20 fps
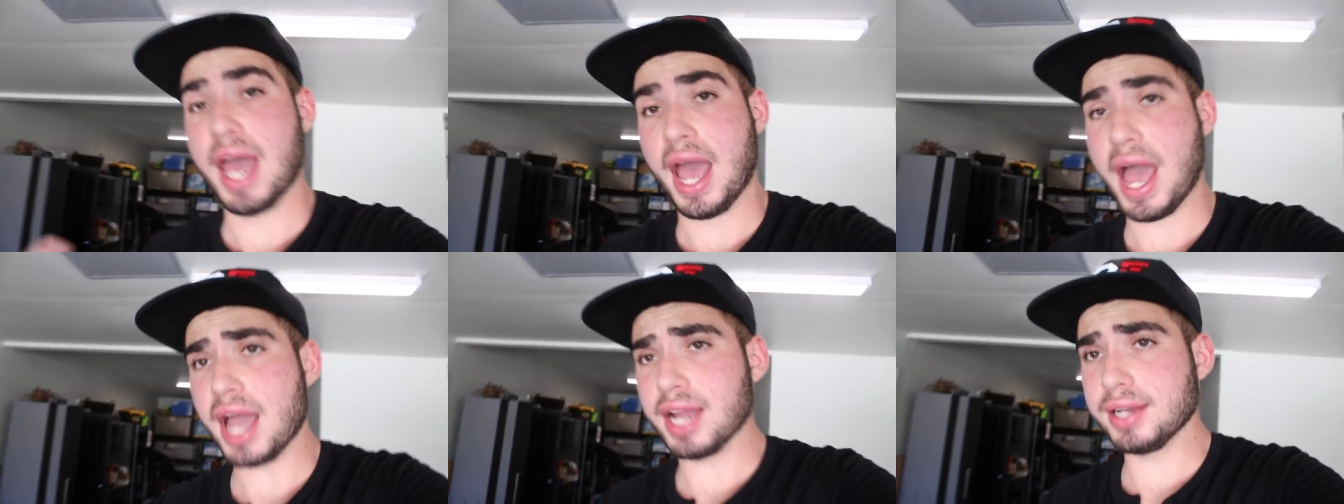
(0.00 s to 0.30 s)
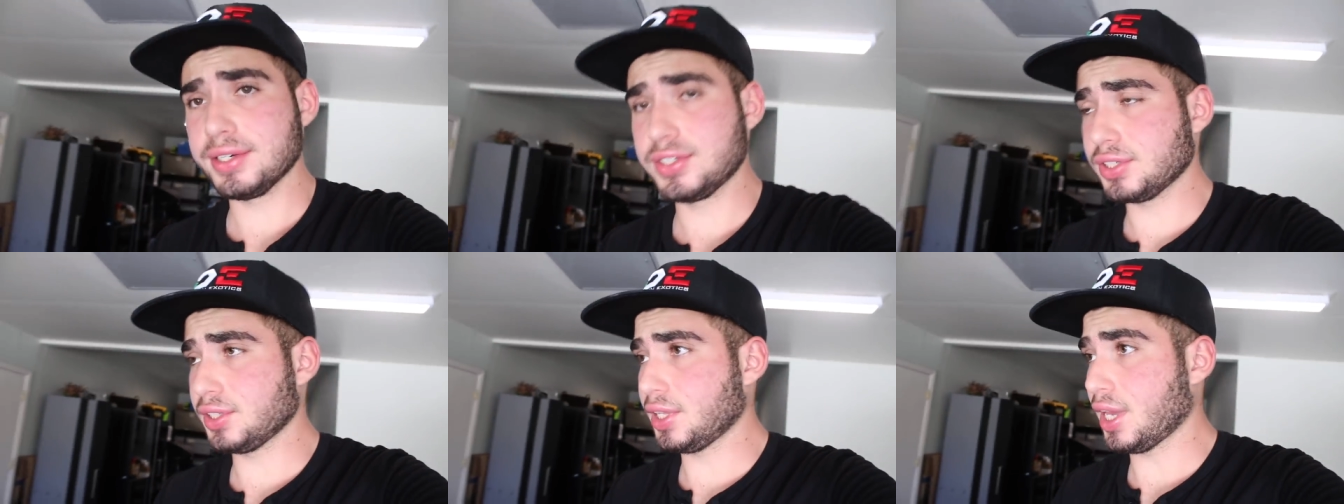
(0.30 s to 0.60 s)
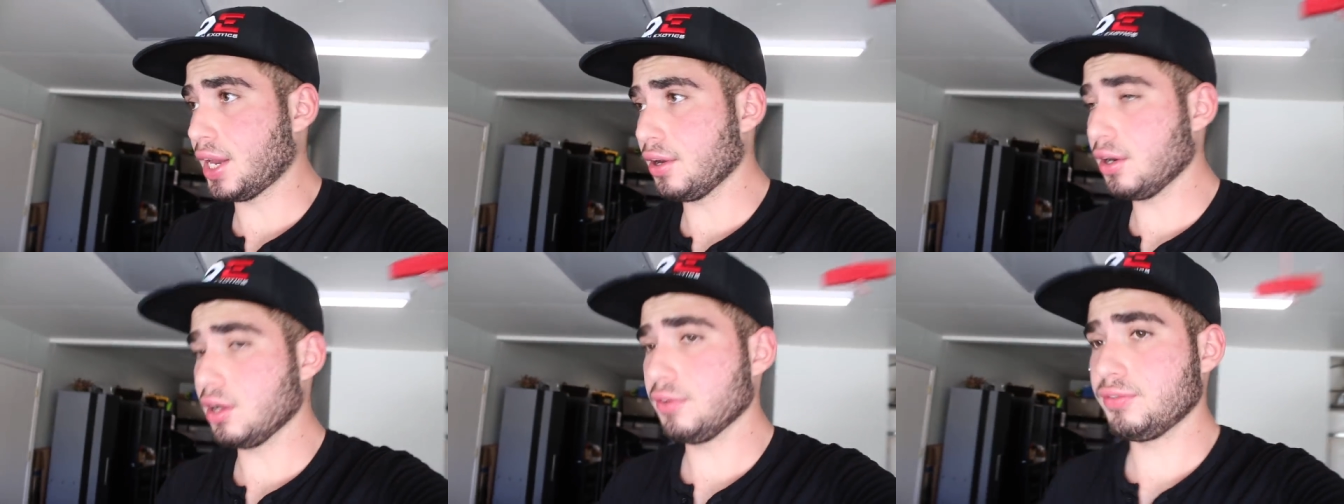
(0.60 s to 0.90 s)

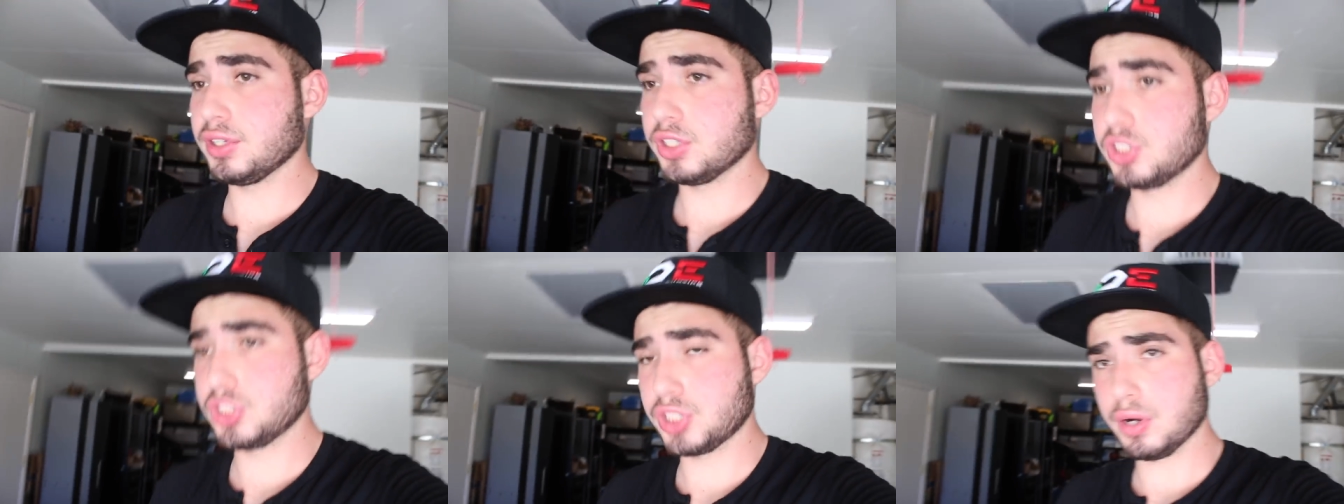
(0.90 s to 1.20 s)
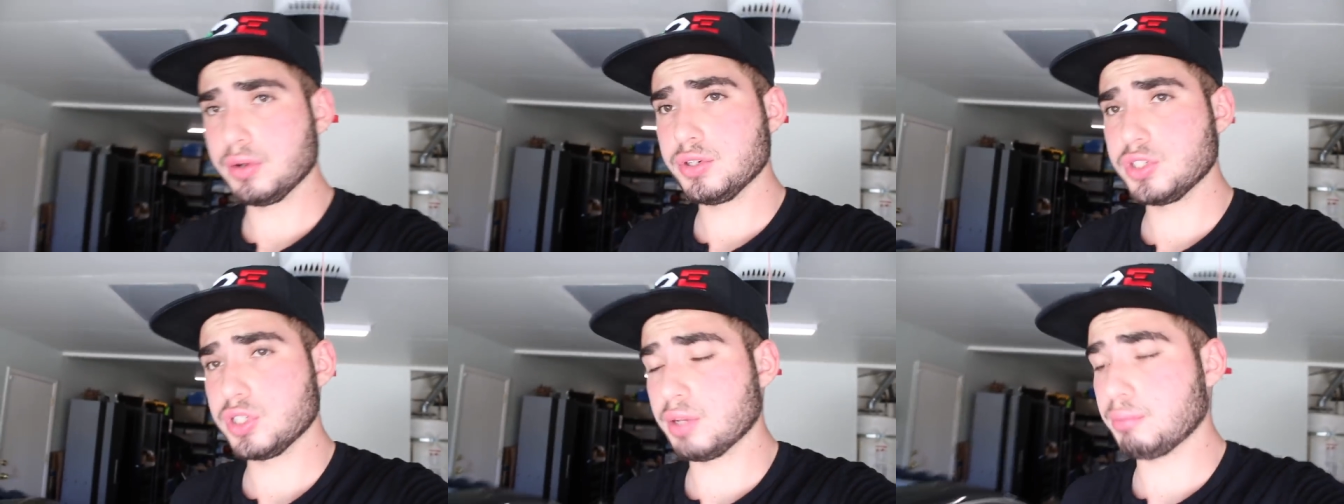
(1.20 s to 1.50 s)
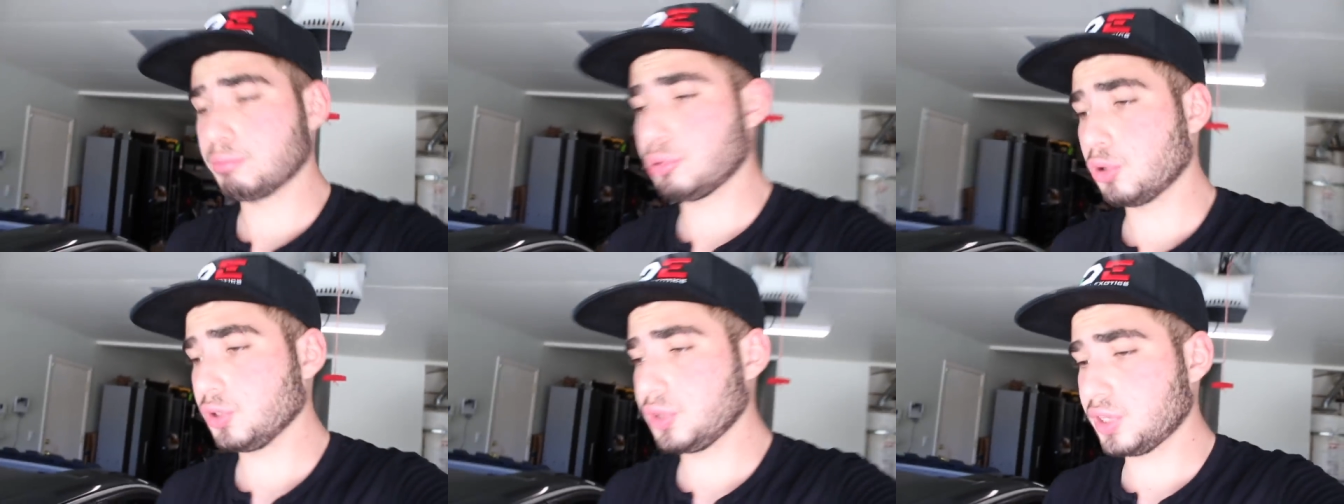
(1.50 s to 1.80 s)
Actually, I don't know if they showed you
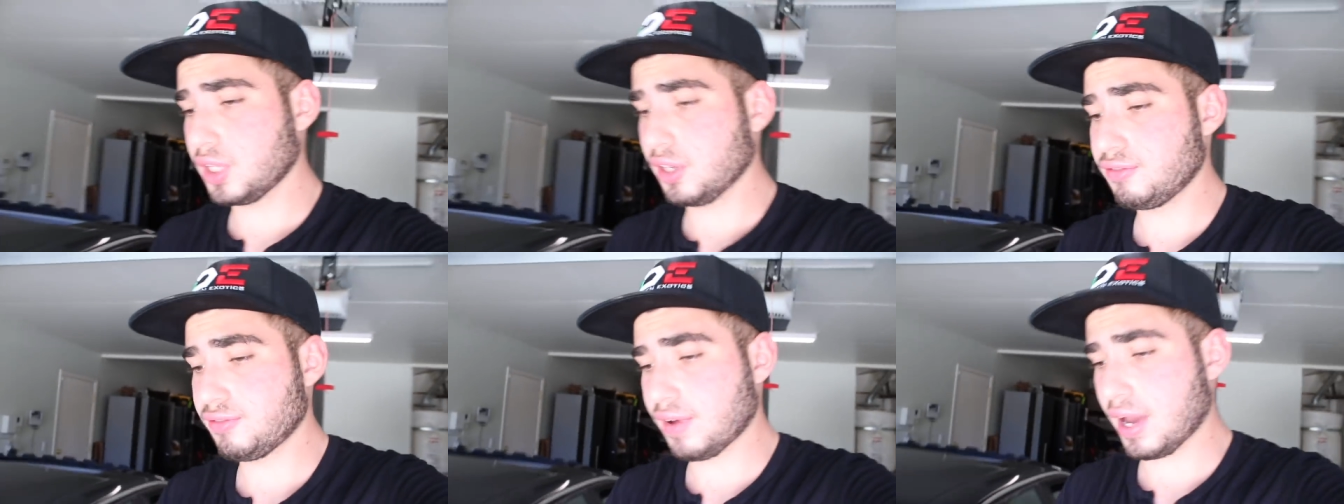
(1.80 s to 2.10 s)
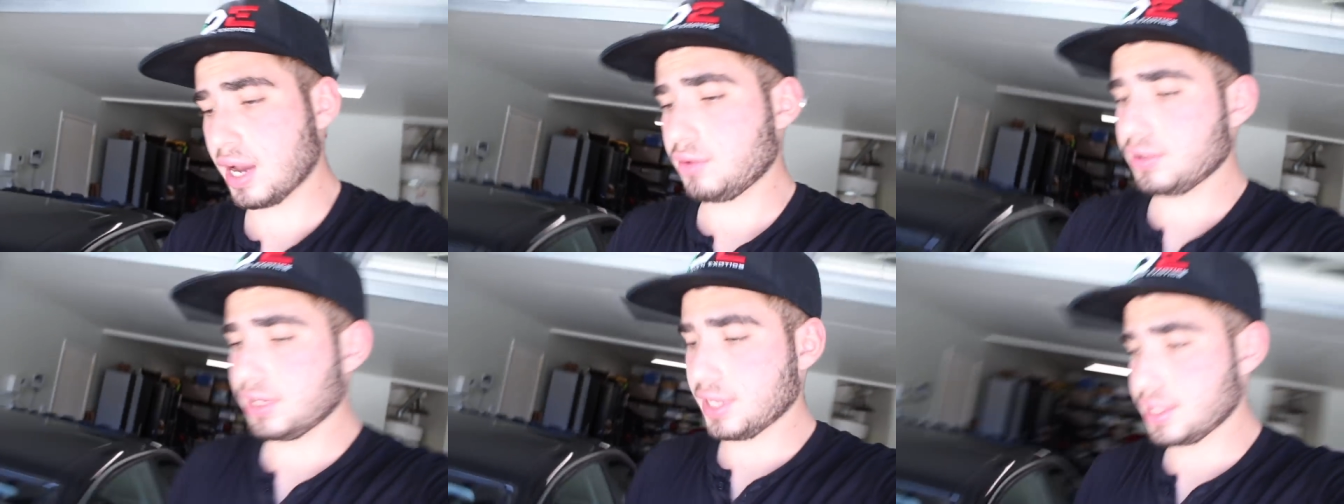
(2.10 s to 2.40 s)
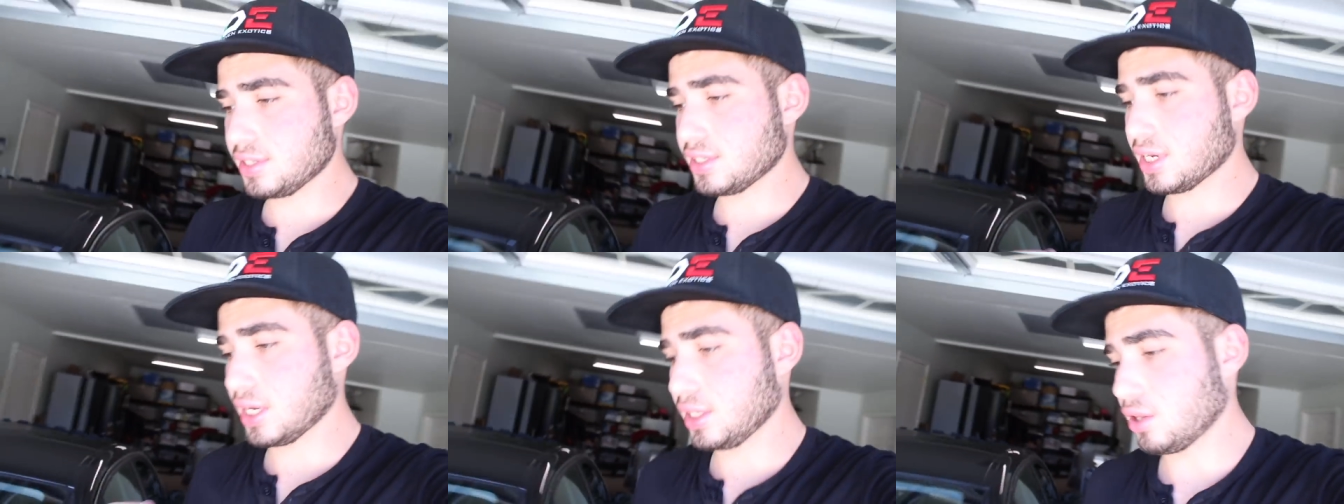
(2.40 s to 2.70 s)
the bullet they found
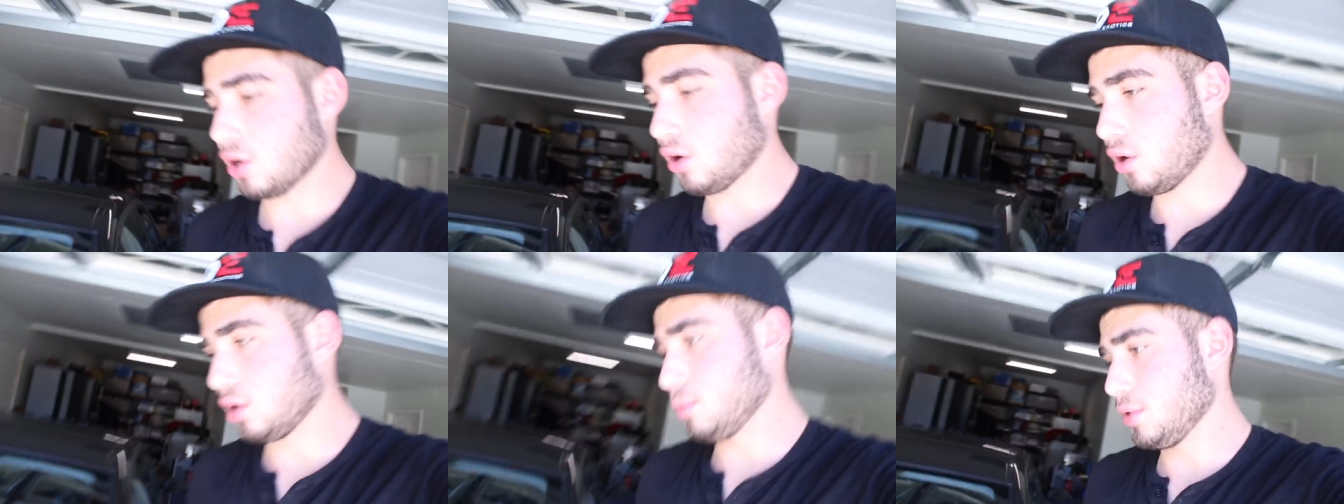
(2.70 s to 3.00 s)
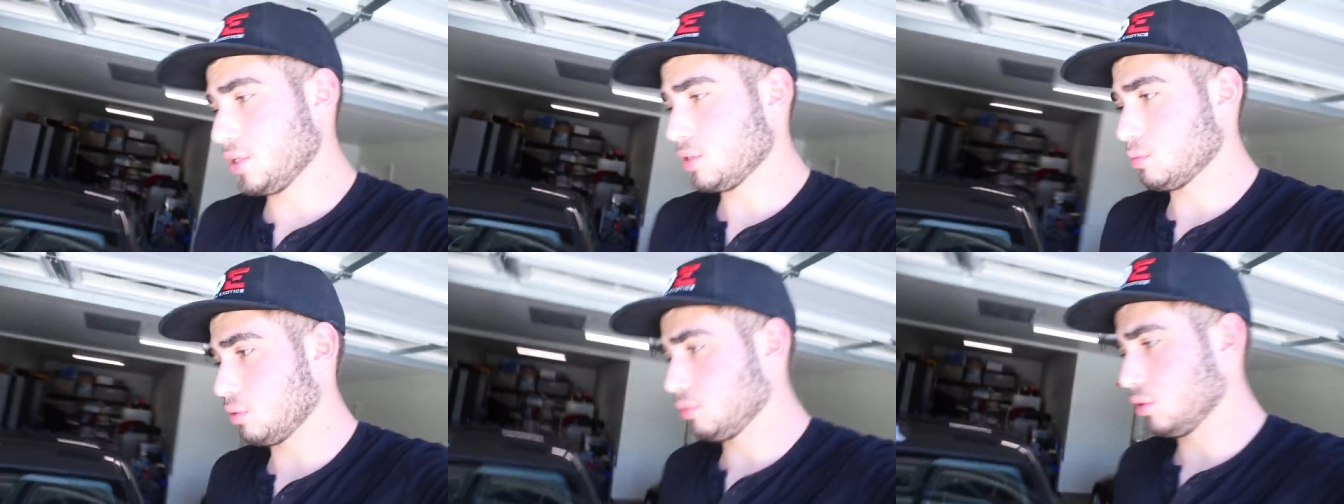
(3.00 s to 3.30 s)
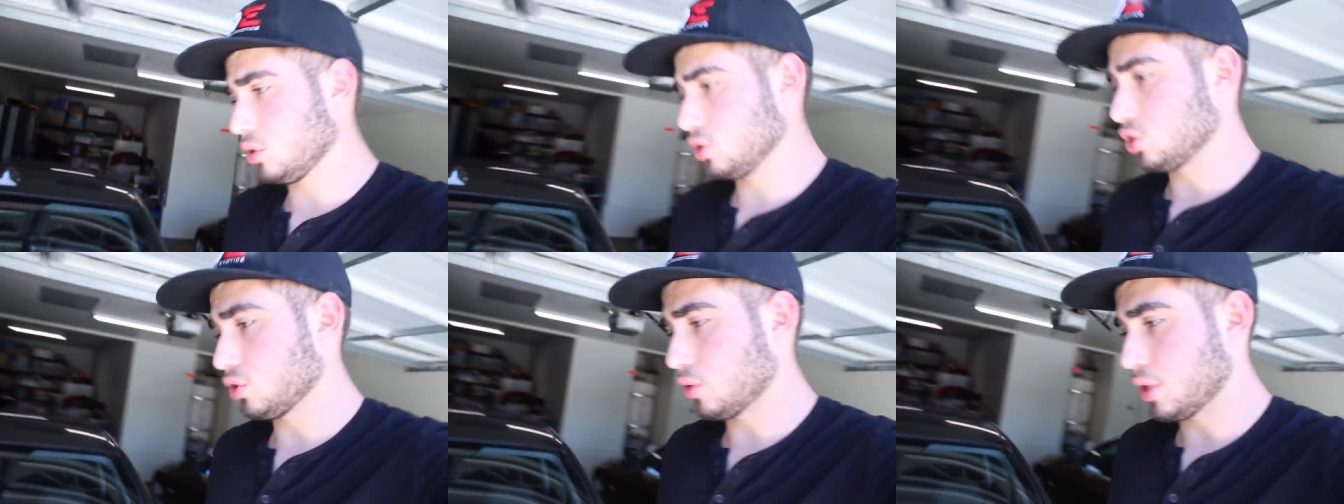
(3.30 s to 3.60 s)
inside the armrest, let
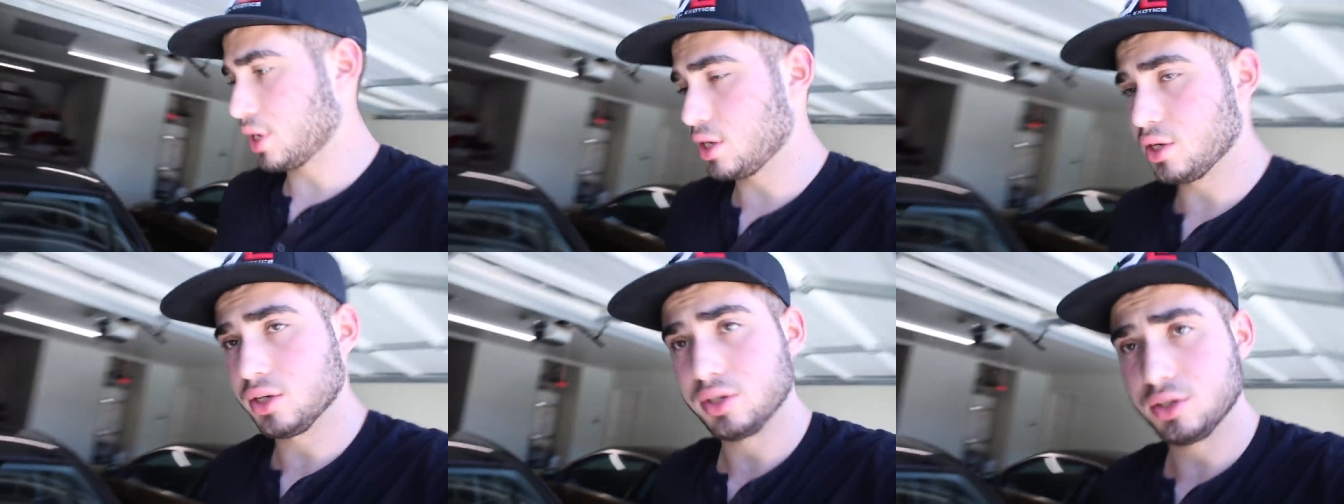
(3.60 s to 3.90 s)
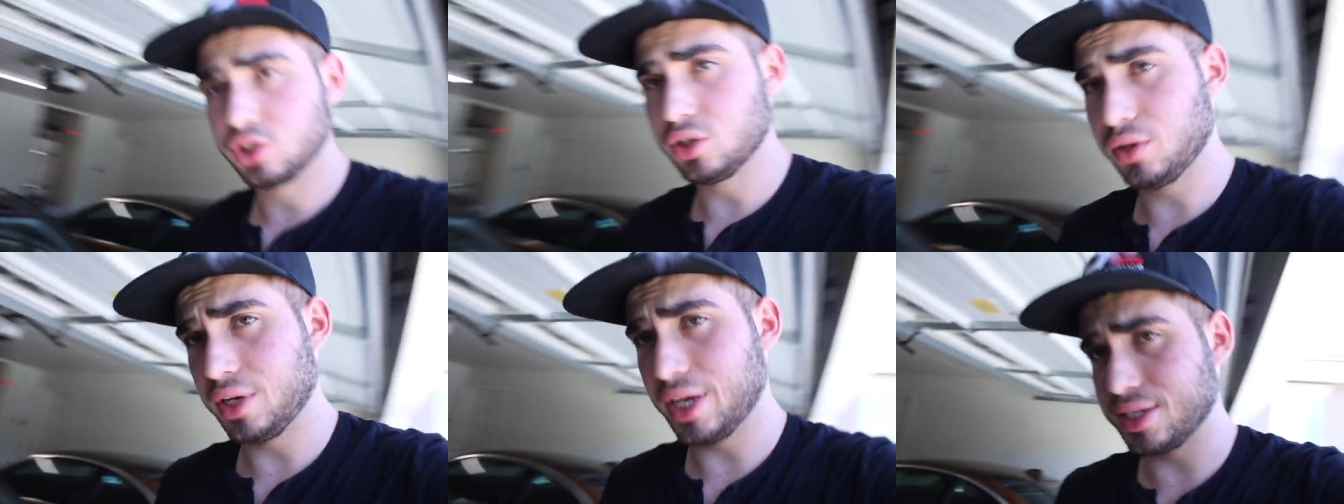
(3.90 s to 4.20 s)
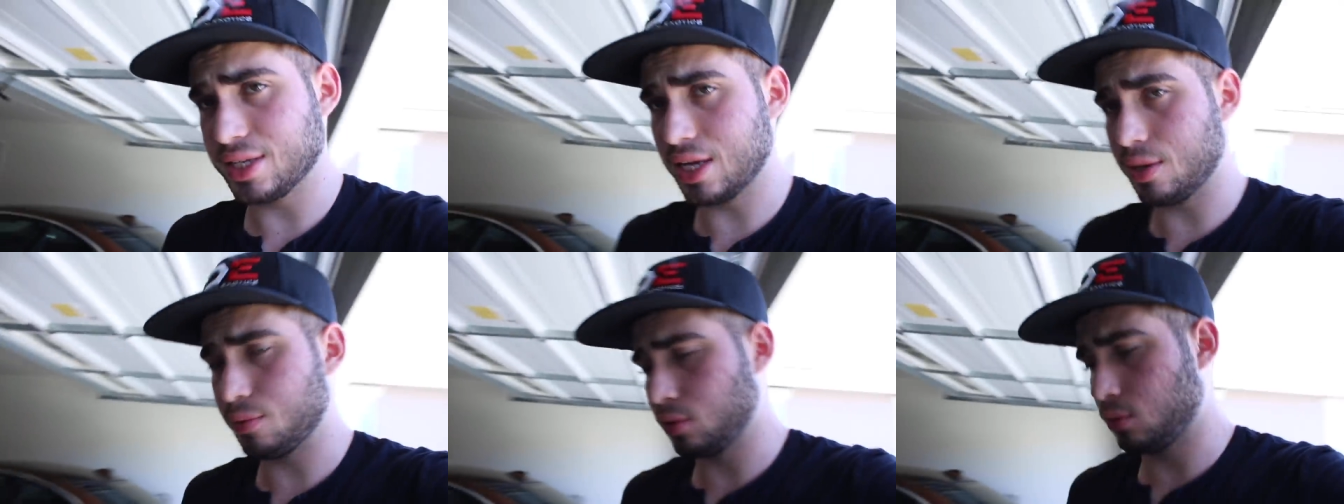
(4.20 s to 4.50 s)
me go show, and show you
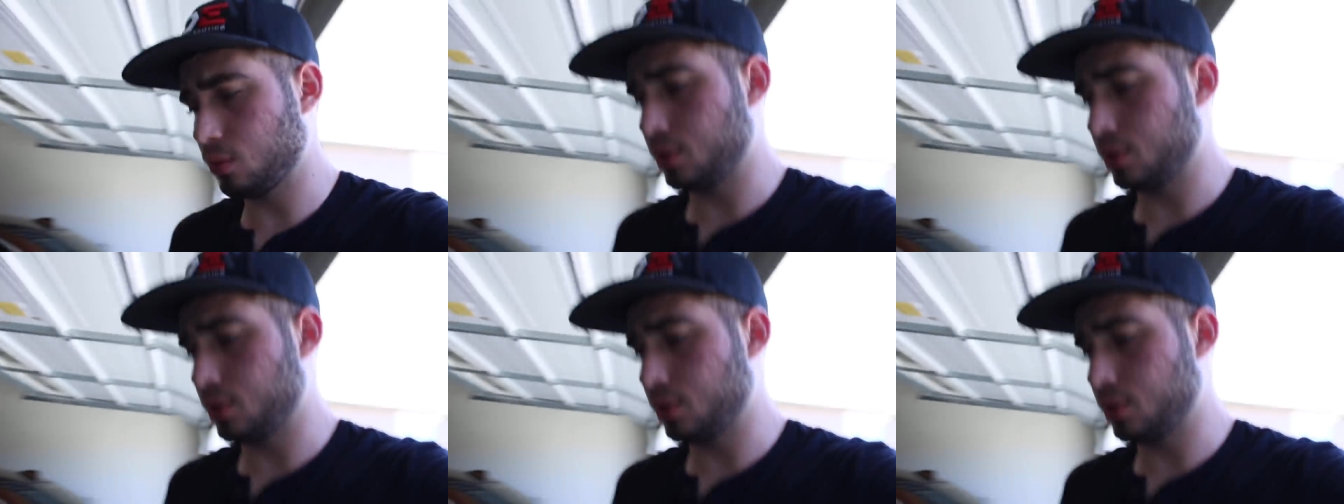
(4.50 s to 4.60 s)
guys that real